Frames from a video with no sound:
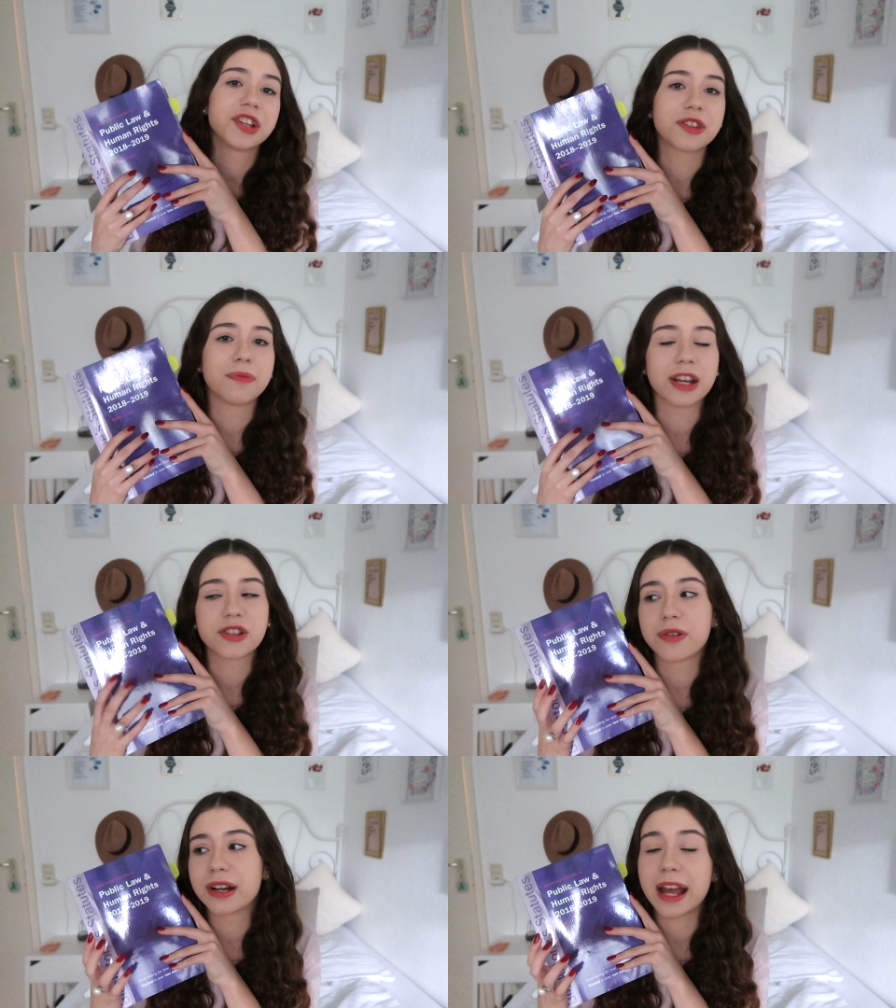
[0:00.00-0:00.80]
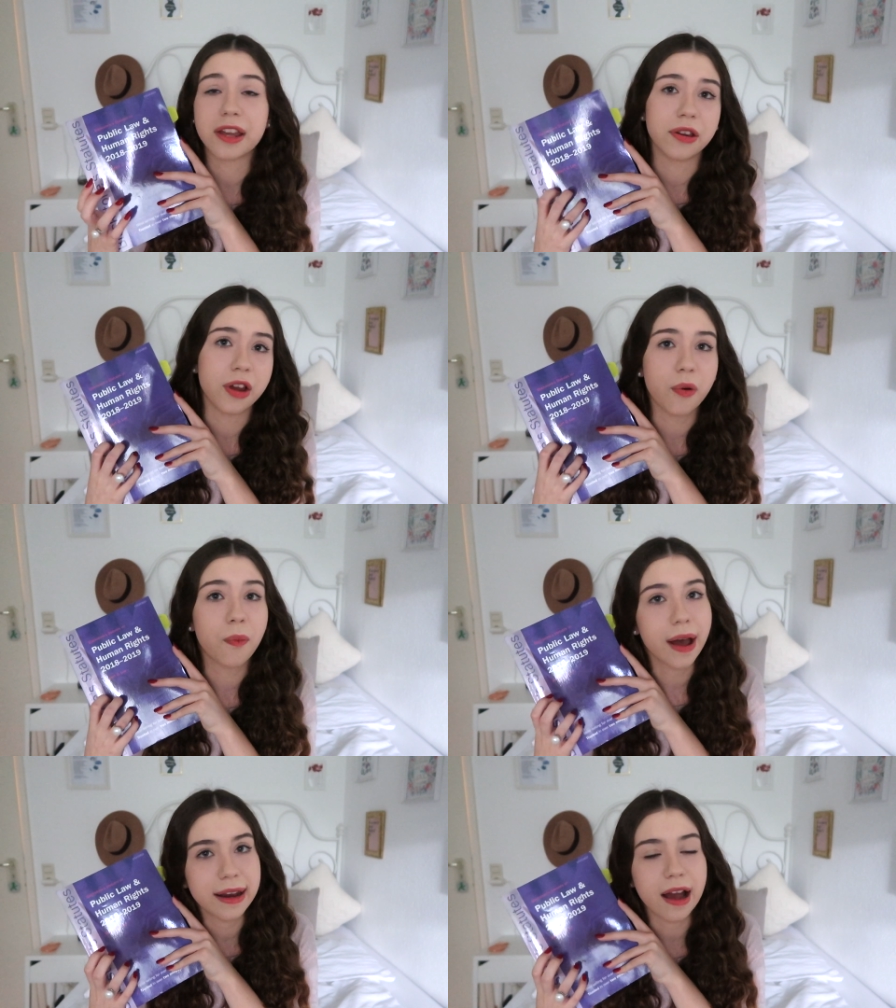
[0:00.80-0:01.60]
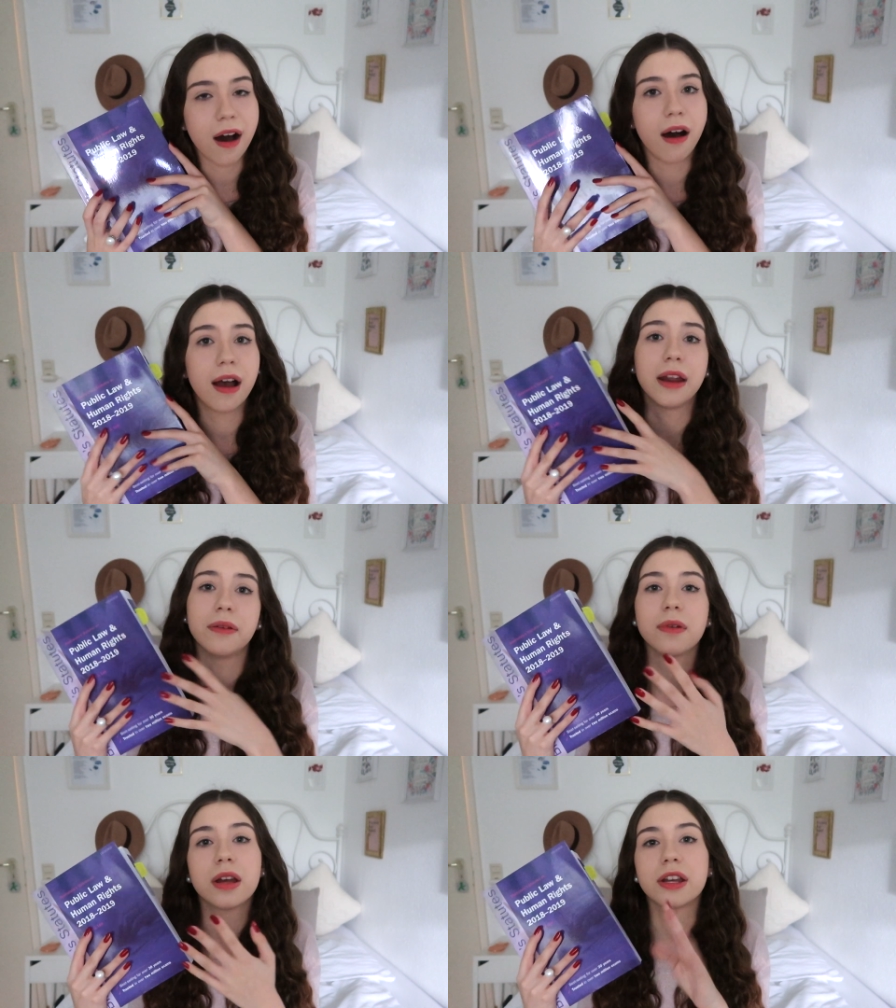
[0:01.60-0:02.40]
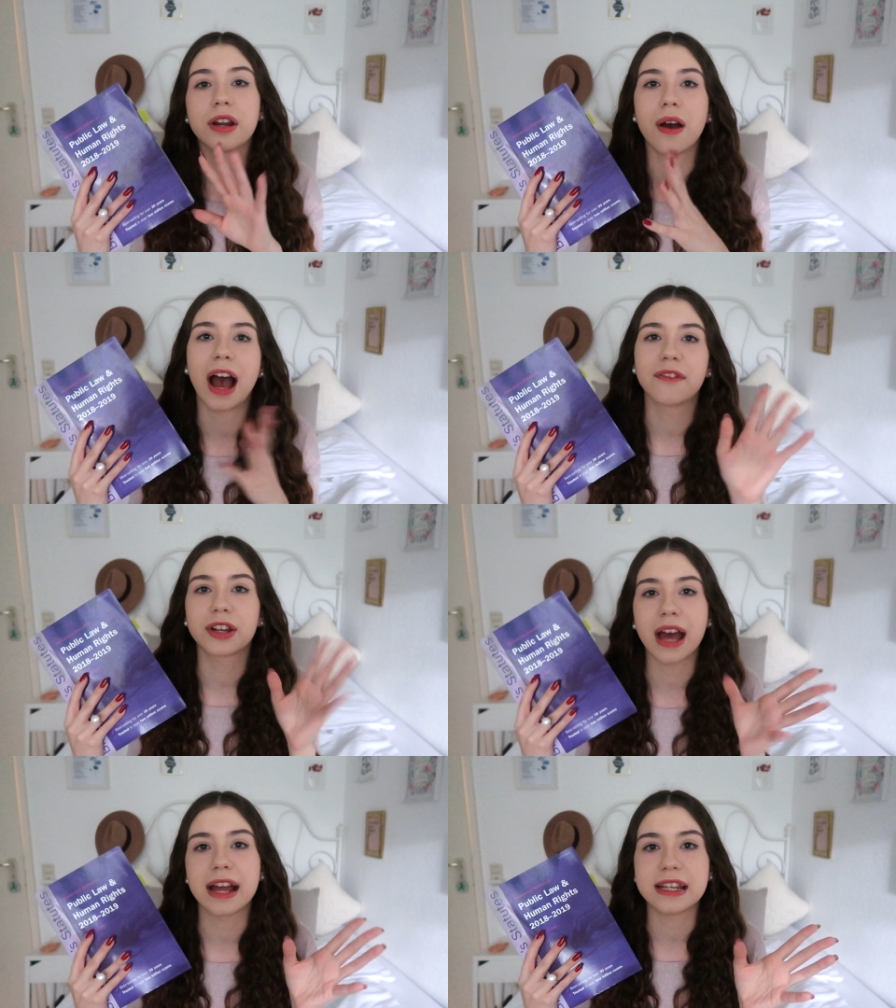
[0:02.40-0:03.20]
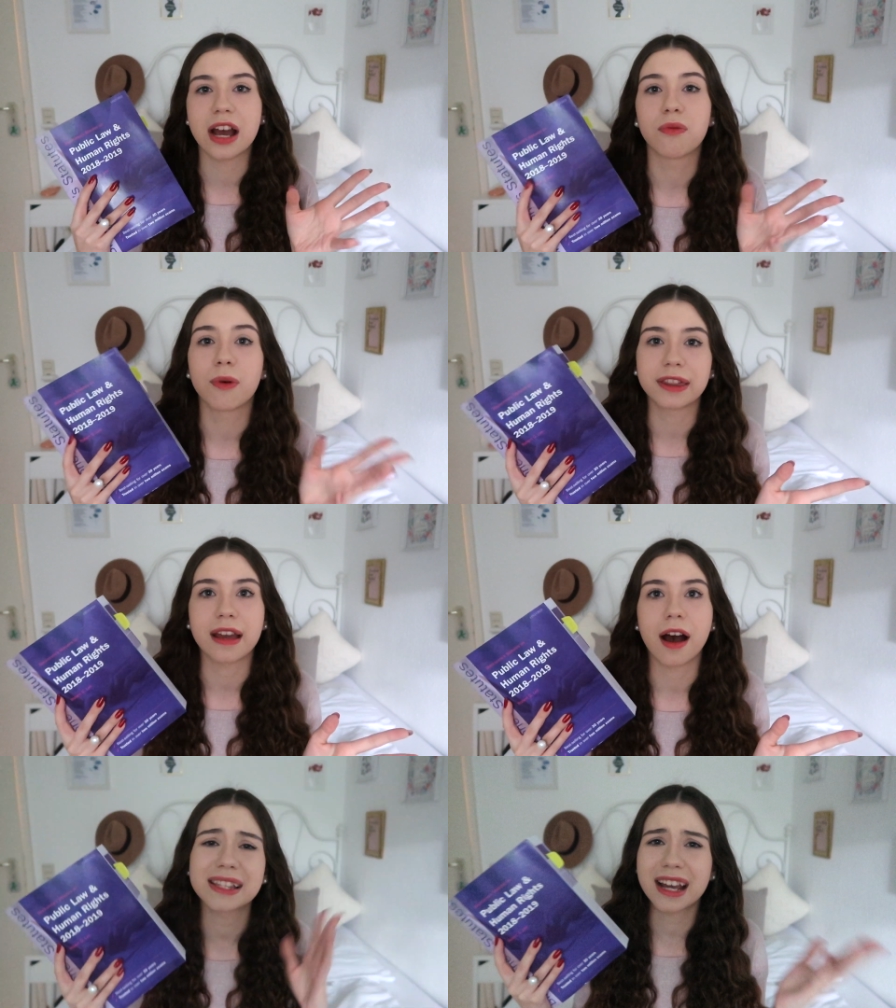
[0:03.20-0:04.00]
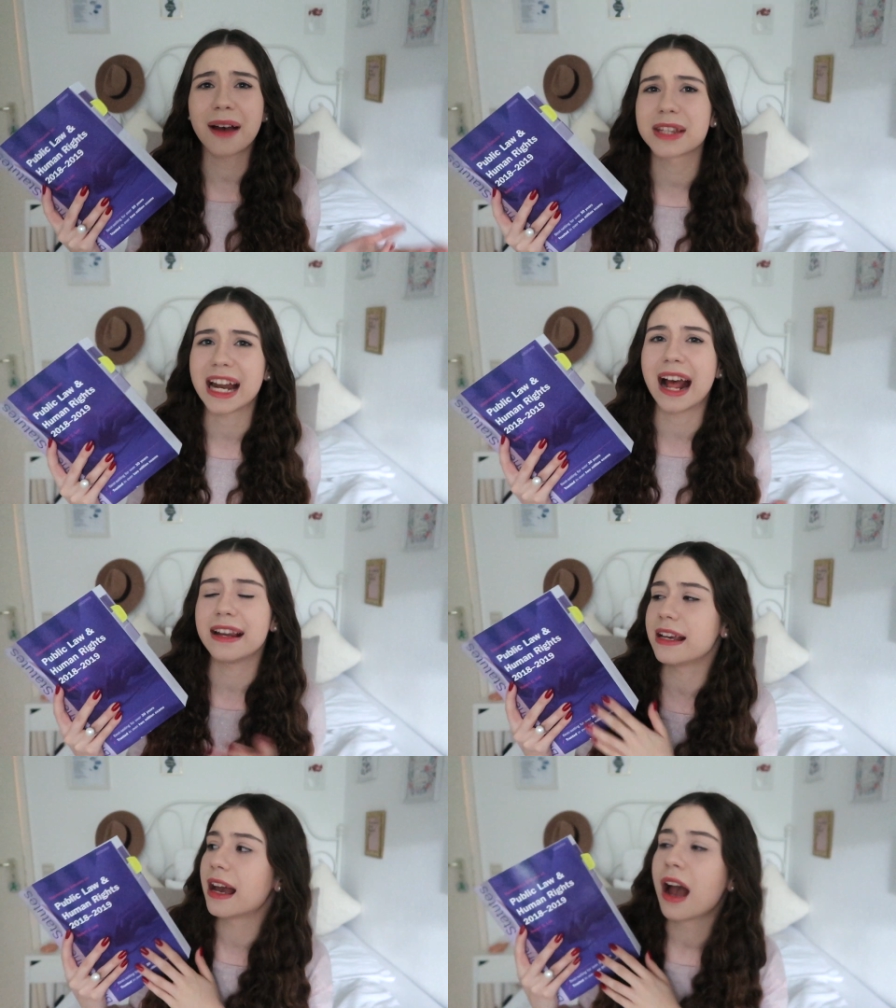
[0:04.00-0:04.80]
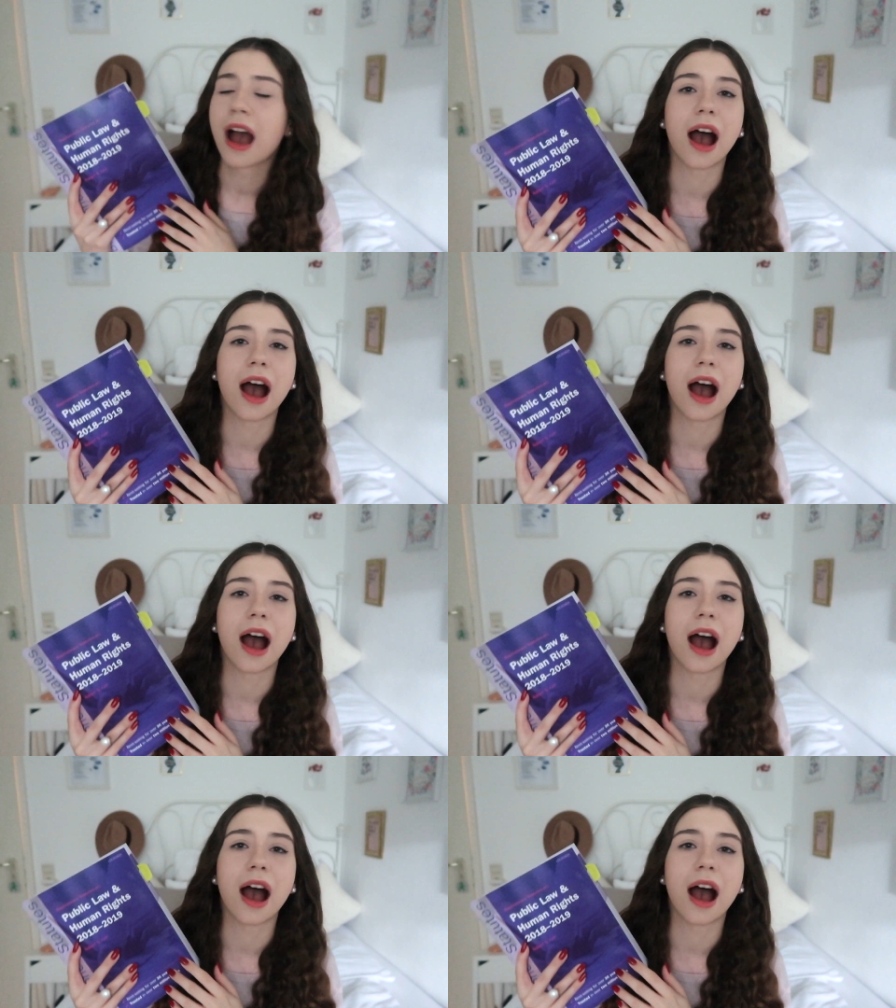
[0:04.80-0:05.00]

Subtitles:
just to make sure that you know where they are and you know have a good idea of what they are, because it comes in handy